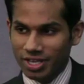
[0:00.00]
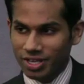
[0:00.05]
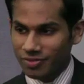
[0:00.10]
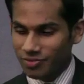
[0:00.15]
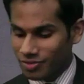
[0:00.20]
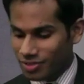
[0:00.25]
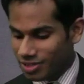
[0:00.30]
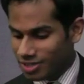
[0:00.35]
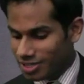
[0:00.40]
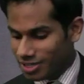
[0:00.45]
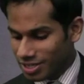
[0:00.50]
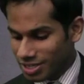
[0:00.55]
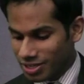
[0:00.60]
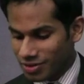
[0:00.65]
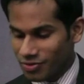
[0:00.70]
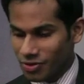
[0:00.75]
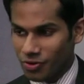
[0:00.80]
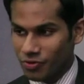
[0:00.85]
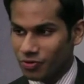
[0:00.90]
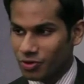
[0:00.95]

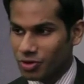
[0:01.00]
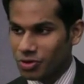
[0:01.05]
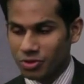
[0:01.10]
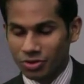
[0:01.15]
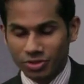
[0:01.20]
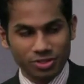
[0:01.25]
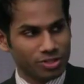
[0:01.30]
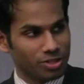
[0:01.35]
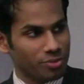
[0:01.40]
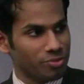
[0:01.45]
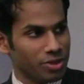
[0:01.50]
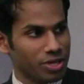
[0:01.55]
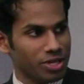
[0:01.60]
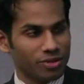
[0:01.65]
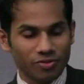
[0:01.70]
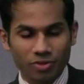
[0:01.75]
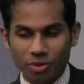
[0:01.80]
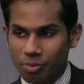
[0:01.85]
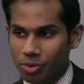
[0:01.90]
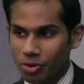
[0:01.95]
give our viewers the meat
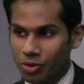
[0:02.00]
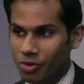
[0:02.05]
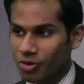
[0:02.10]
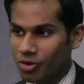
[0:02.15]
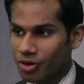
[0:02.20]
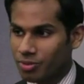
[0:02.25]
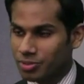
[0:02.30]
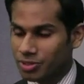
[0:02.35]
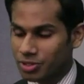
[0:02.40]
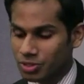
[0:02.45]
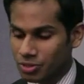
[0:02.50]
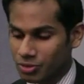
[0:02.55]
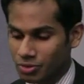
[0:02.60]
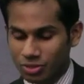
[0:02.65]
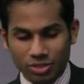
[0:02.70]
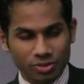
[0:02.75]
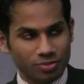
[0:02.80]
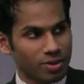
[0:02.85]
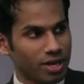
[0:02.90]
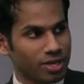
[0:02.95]
of the program as soon
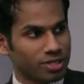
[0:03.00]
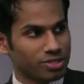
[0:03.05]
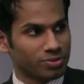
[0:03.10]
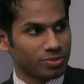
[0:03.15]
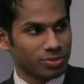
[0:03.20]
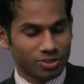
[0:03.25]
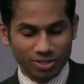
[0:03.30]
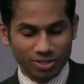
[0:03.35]
as possible.